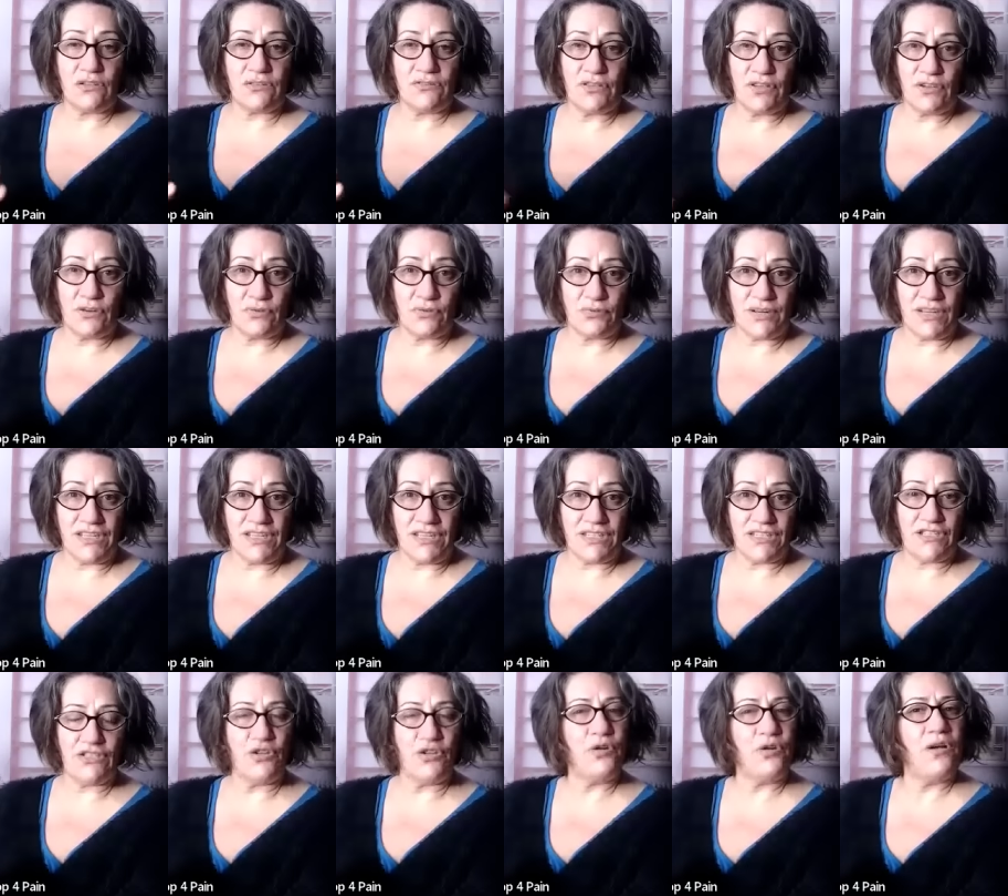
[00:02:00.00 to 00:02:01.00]
of your
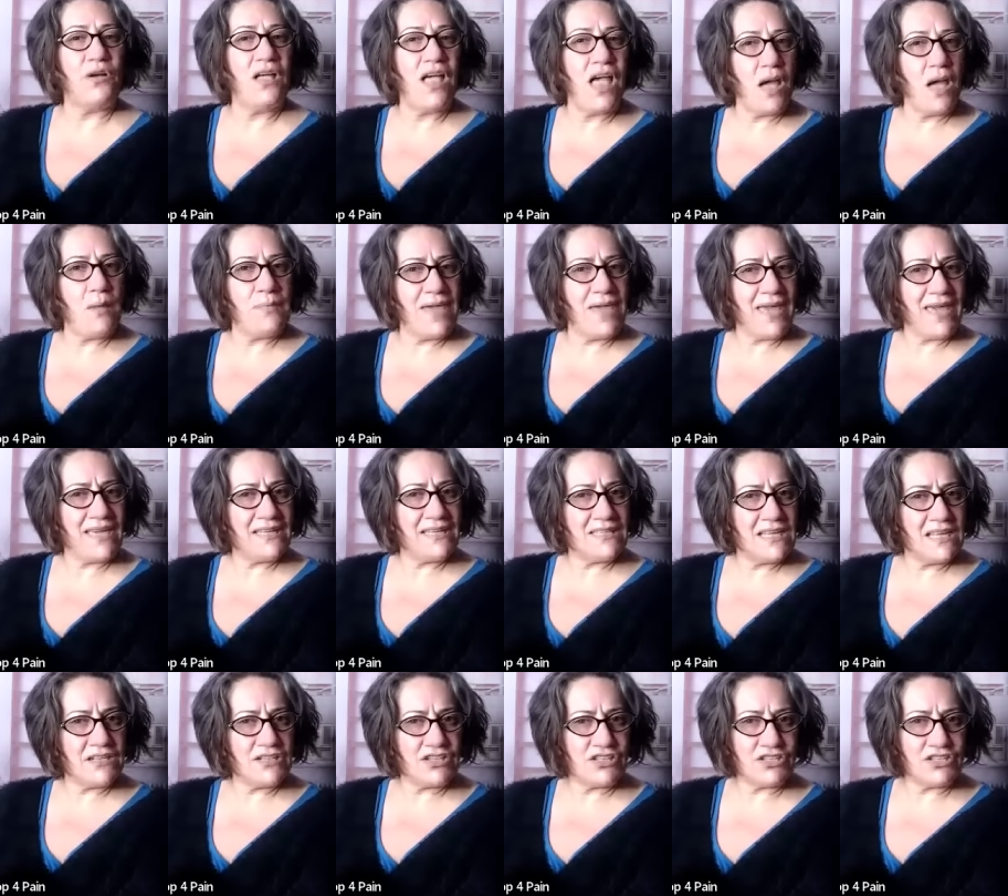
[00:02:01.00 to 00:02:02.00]
wrist. So pay
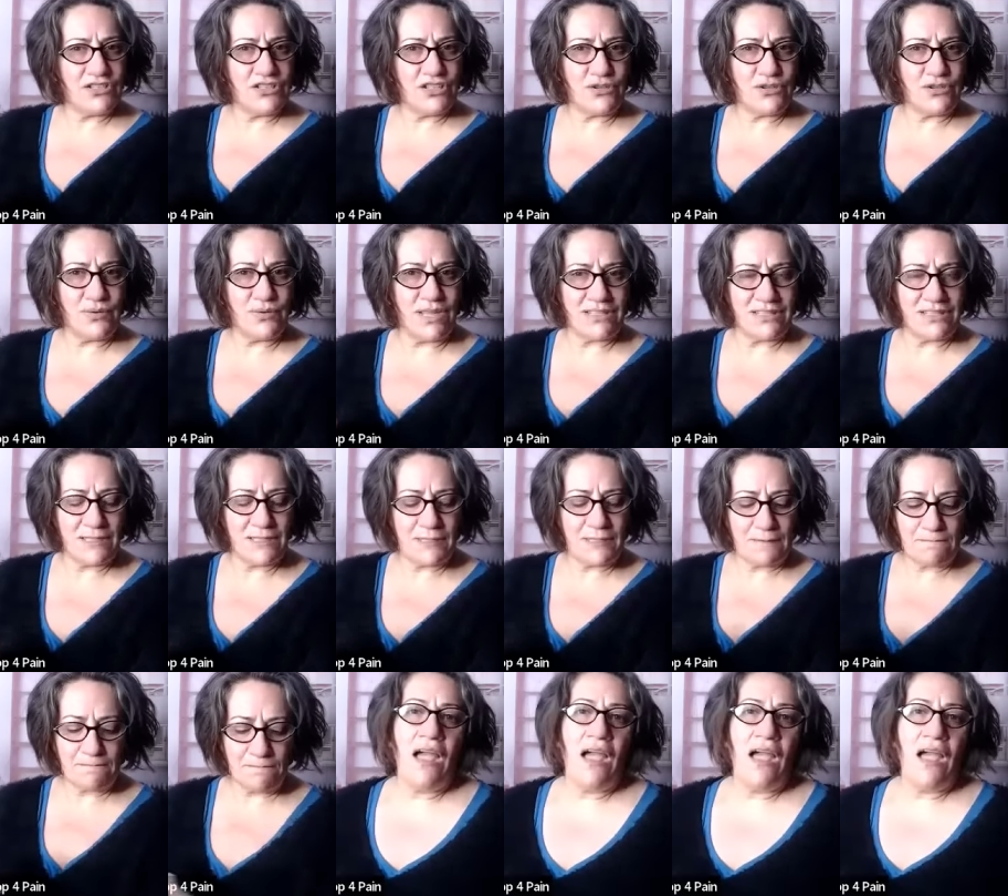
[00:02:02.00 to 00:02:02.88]
attention to it.